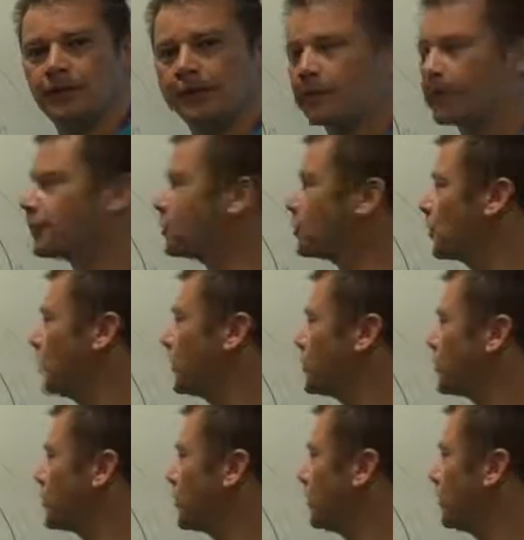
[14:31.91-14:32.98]
southern
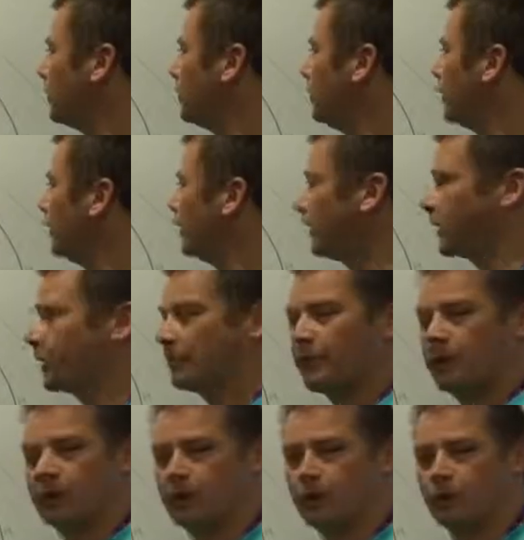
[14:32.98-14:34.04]
dwellers who are moving
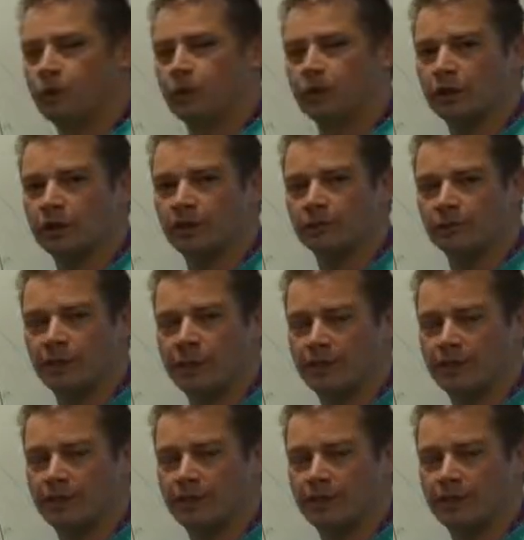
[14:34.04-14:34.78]
up there to work,